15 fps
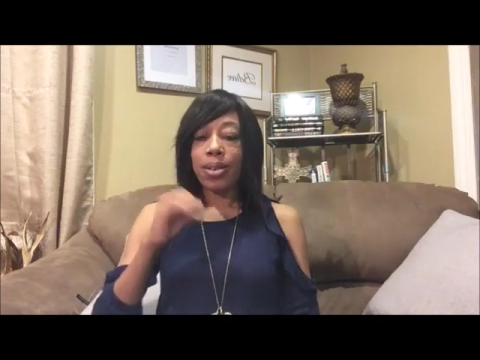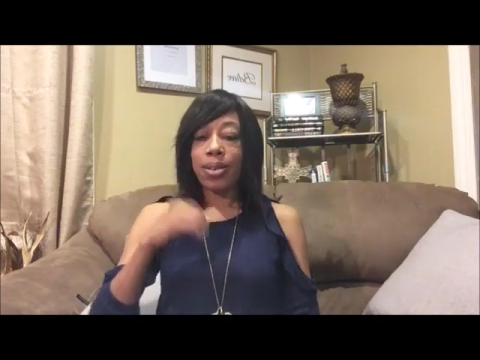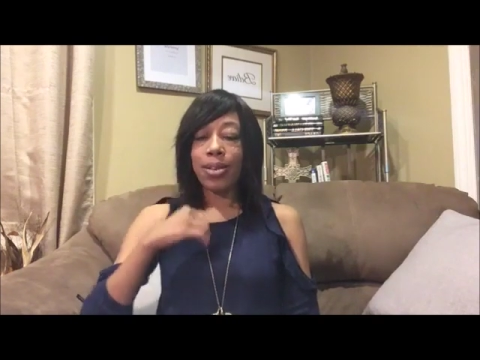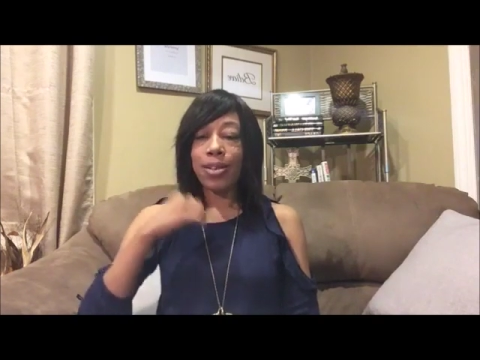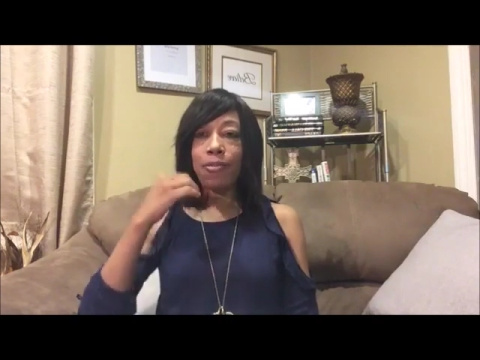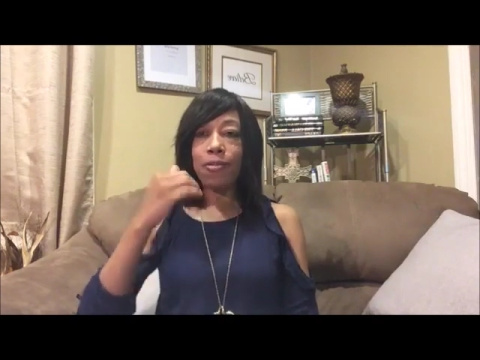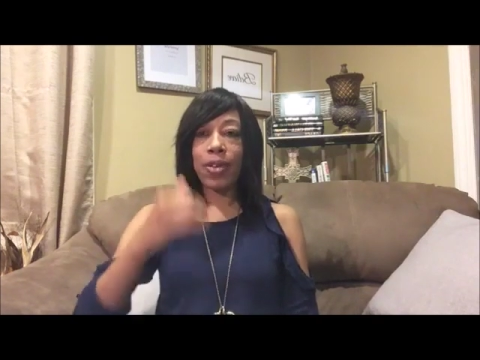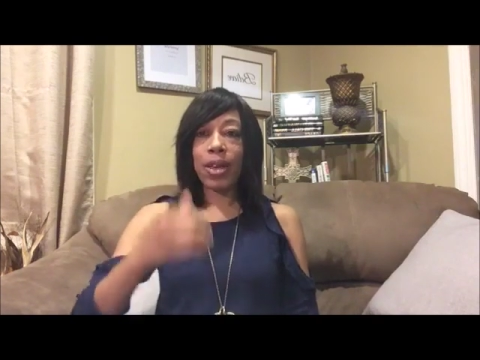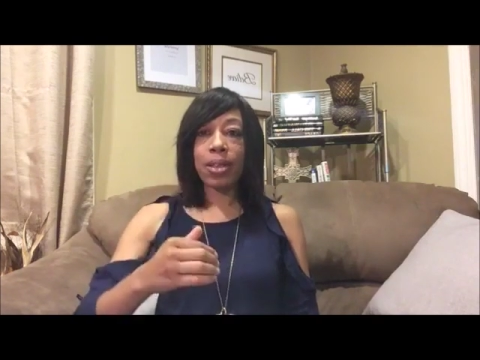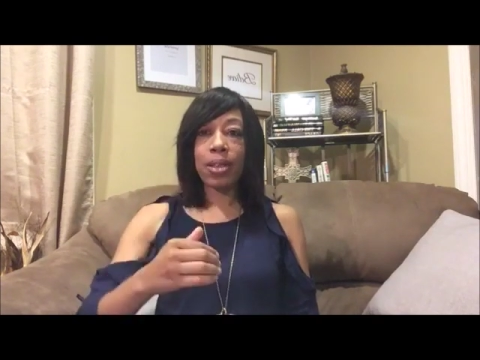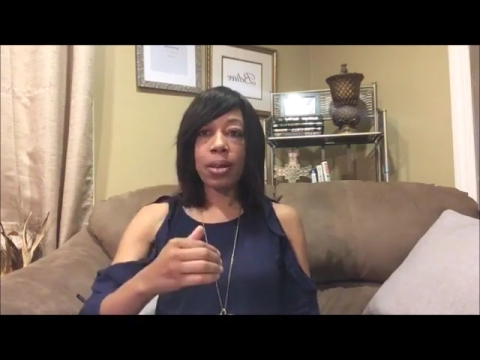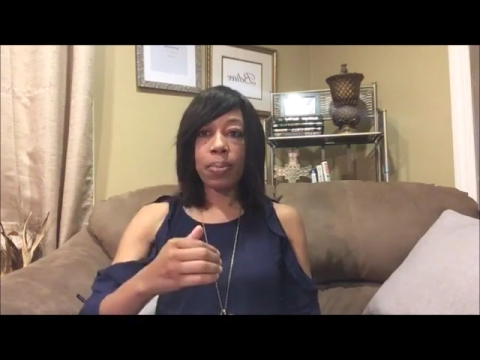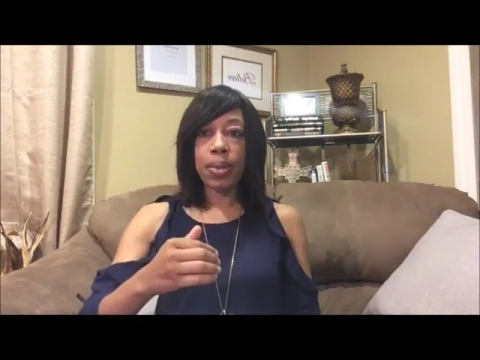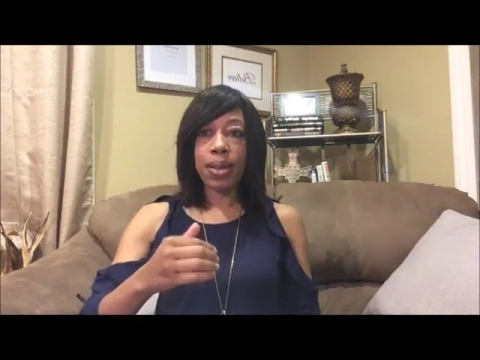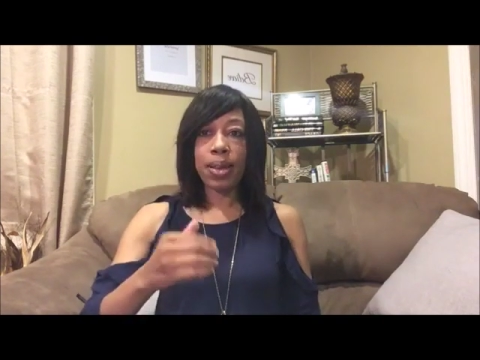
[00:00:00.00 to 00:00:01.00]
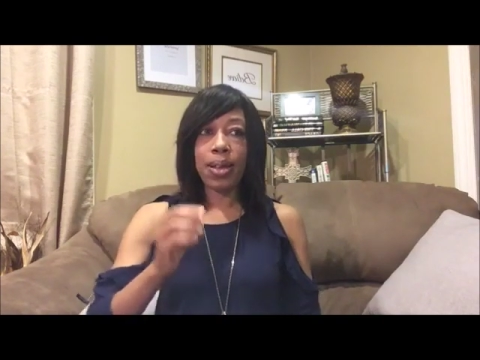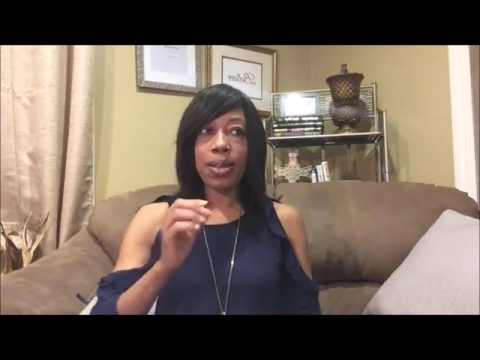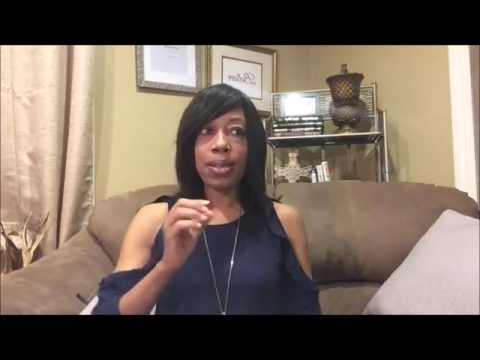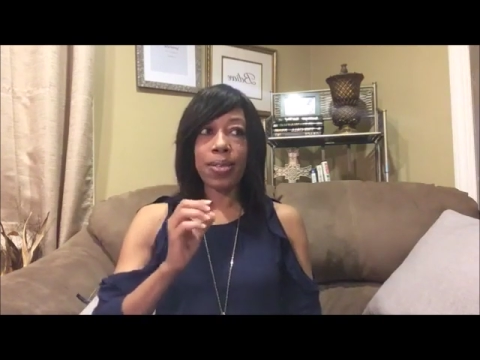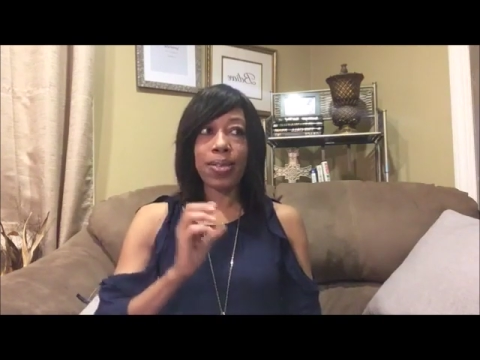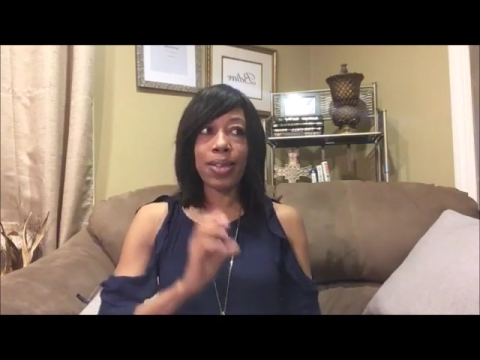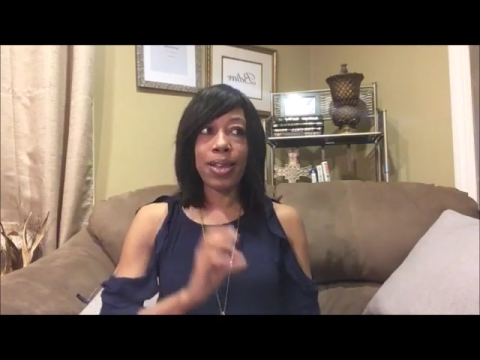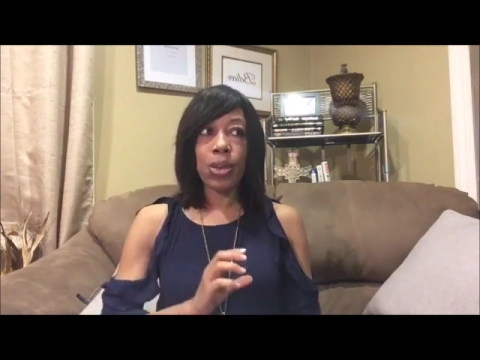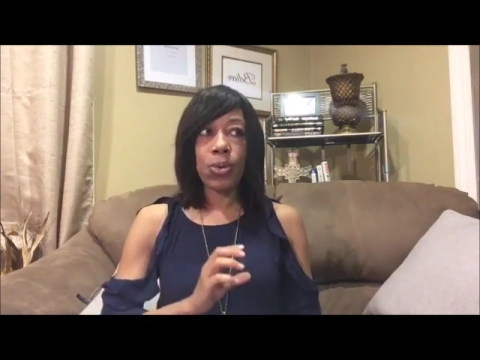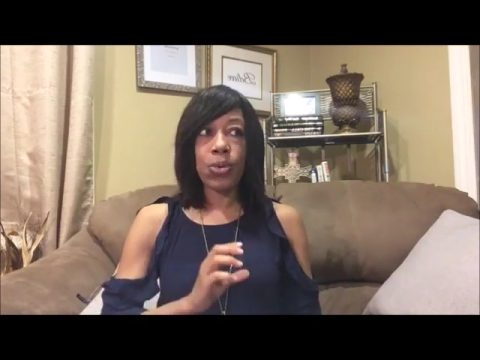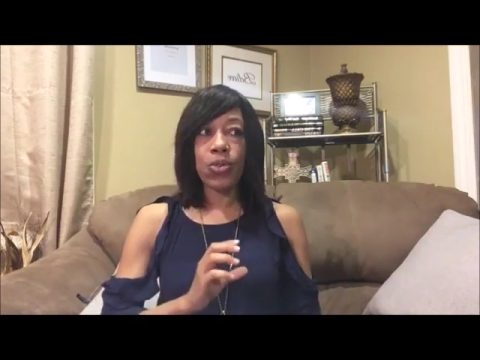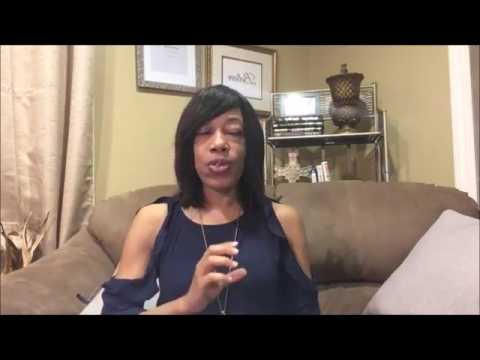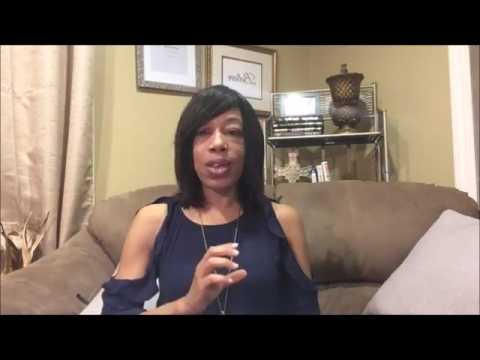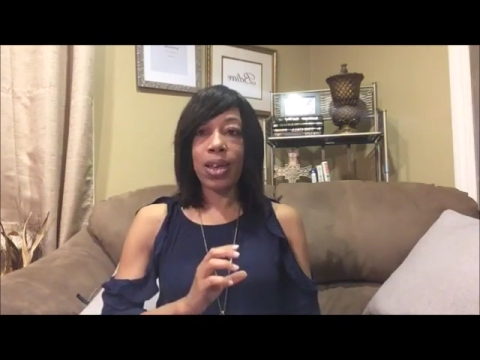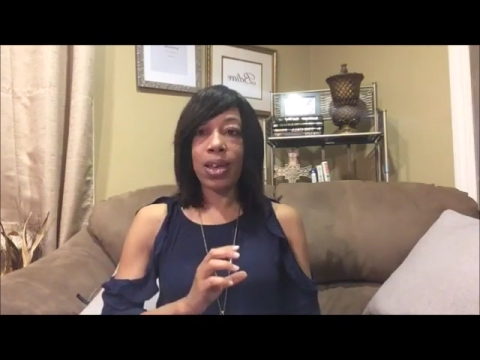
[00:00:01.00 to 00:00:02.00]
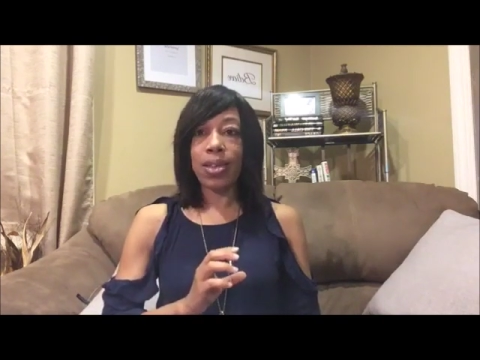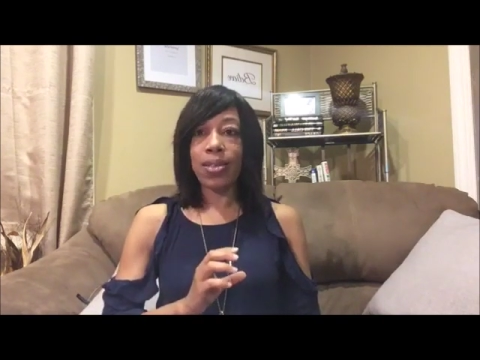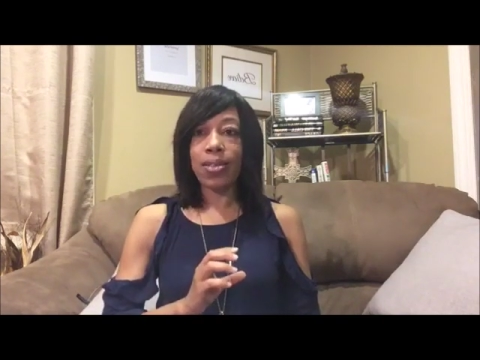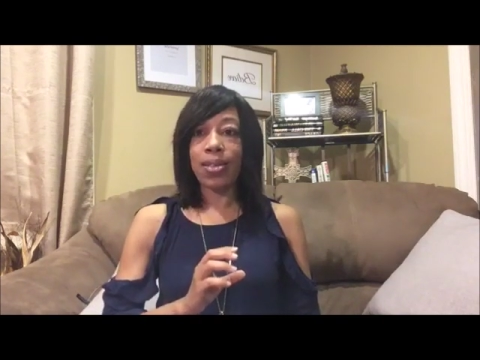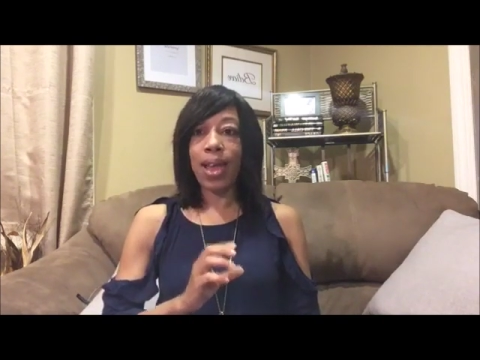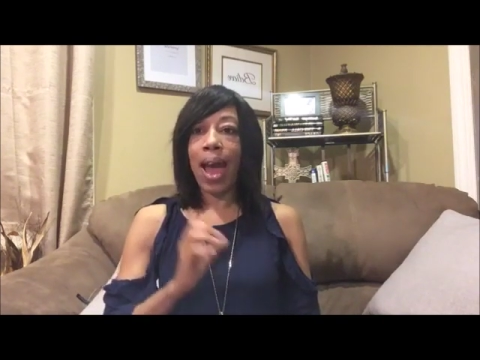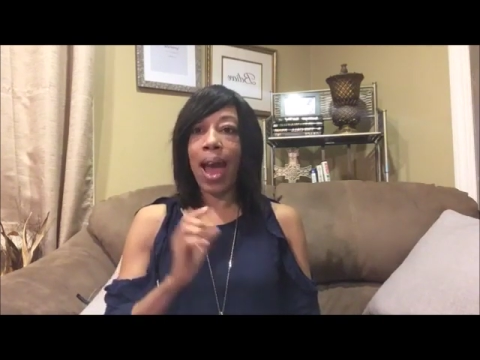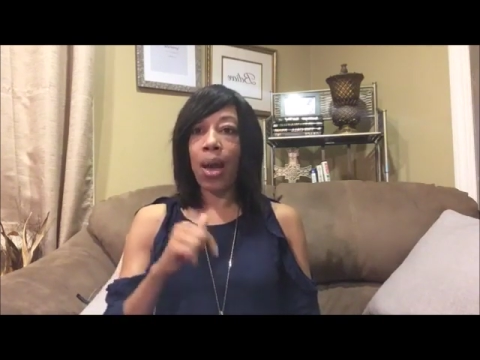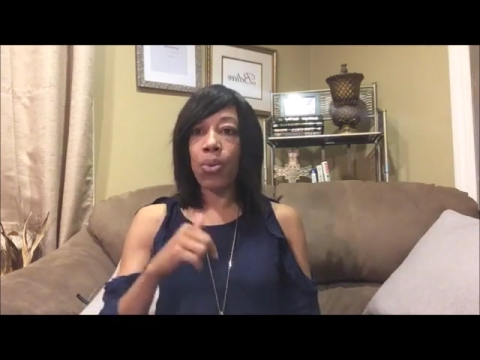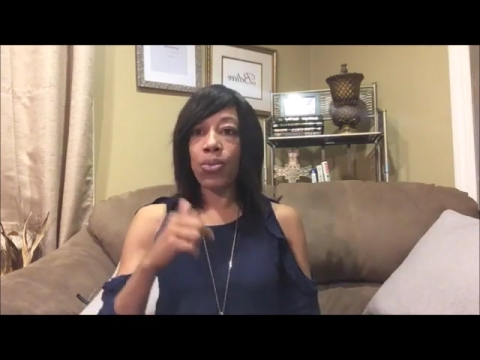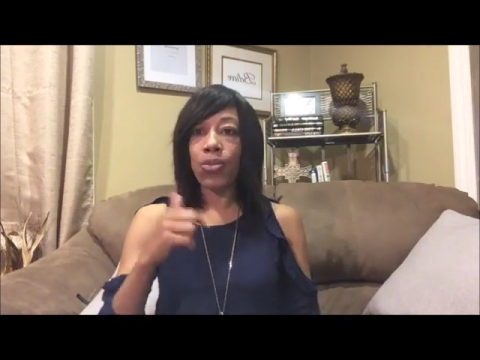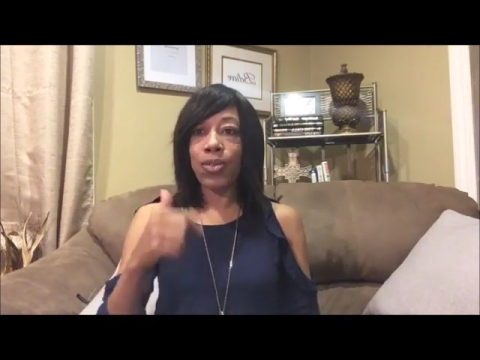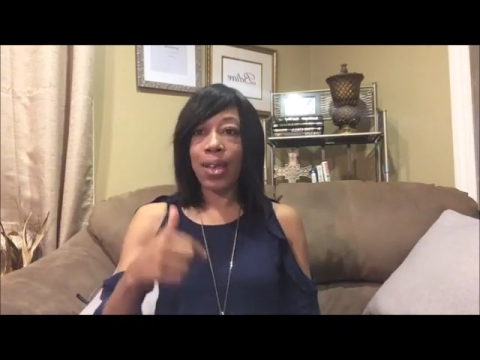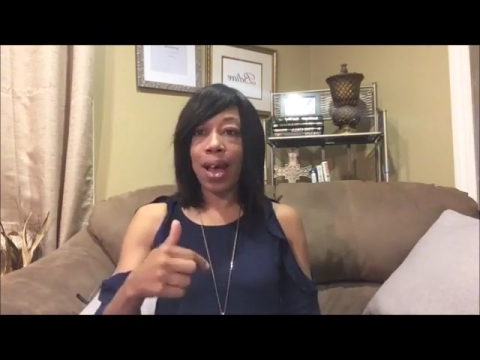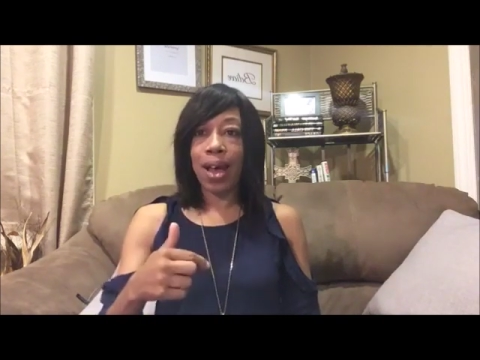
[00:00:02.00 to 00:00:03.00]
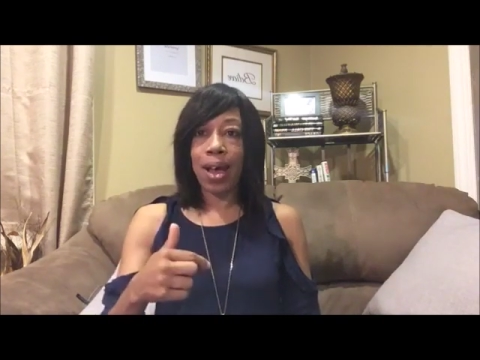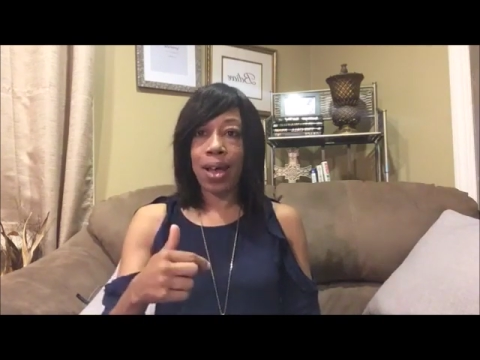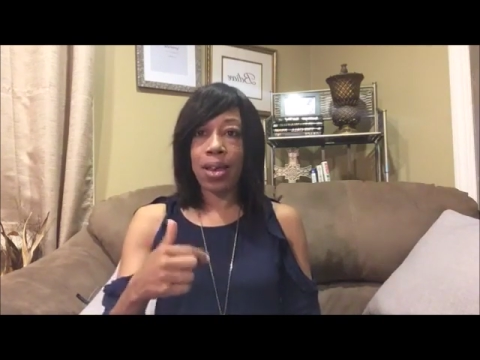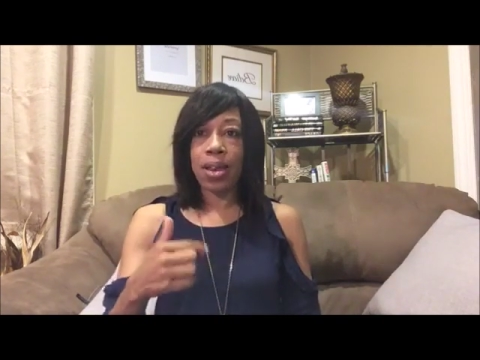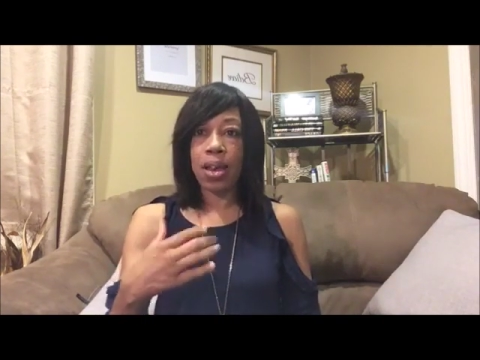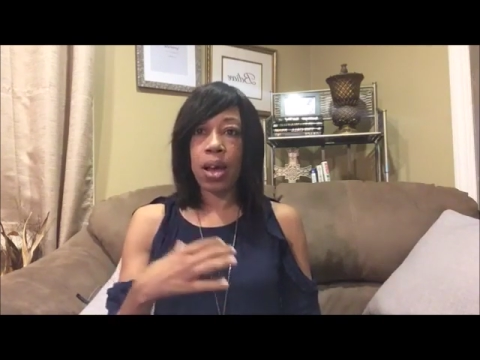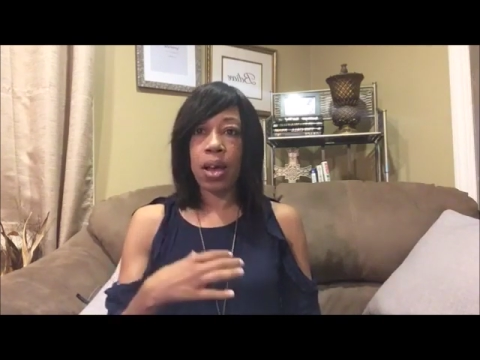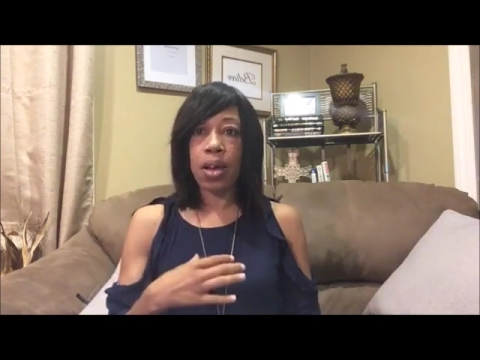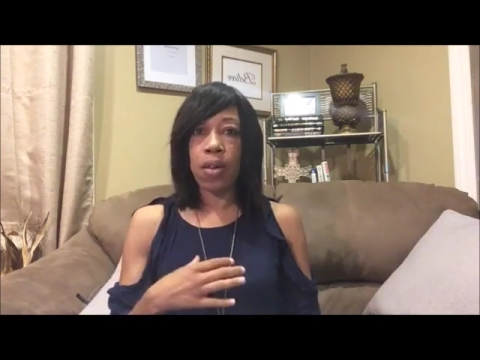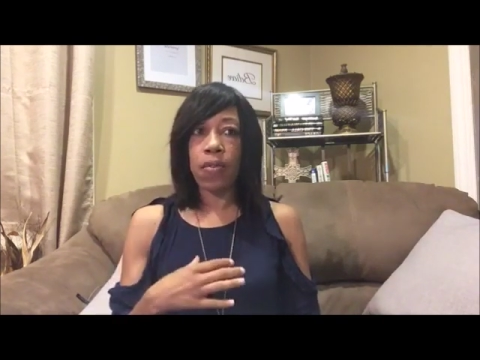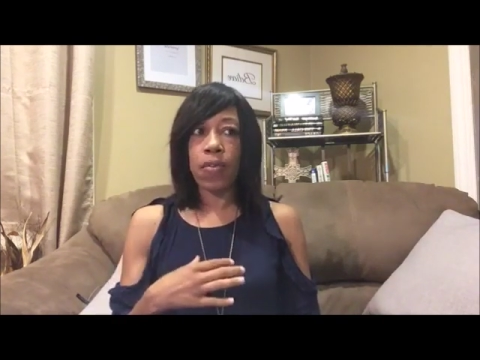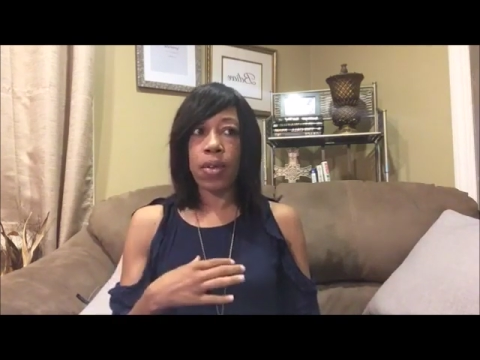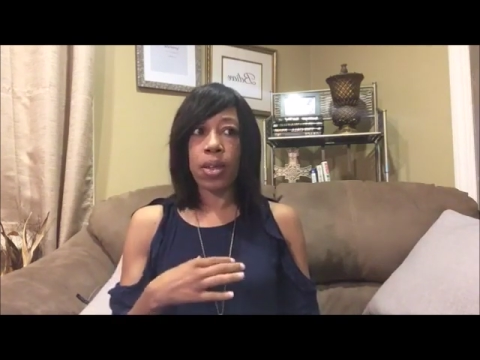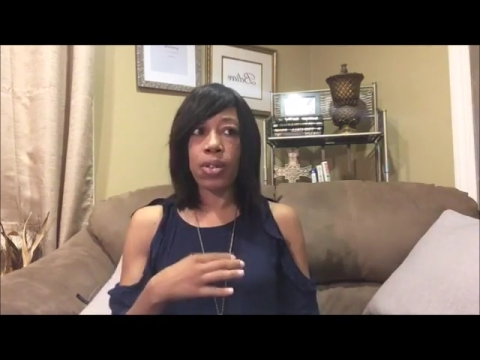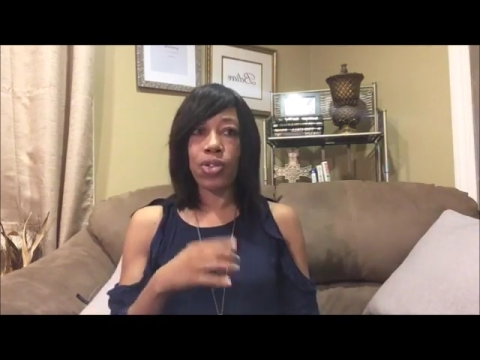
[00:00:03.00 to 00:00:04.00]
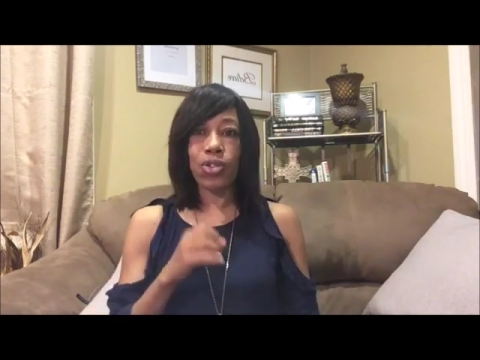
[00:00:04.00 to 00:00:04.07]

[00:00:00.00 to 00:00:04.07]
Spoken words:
developed skill sets outside of